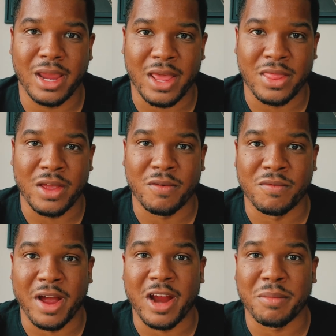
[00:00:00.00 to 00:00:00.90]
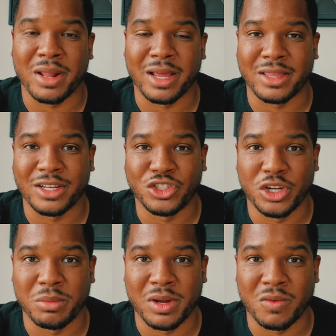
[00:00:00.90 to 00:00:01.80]
in their environment like they
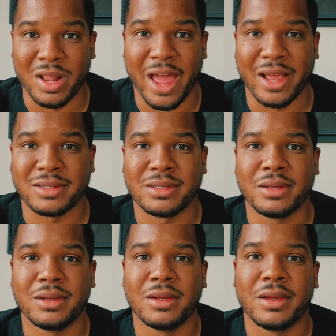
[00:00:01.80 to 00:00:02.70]
should be, relaxed.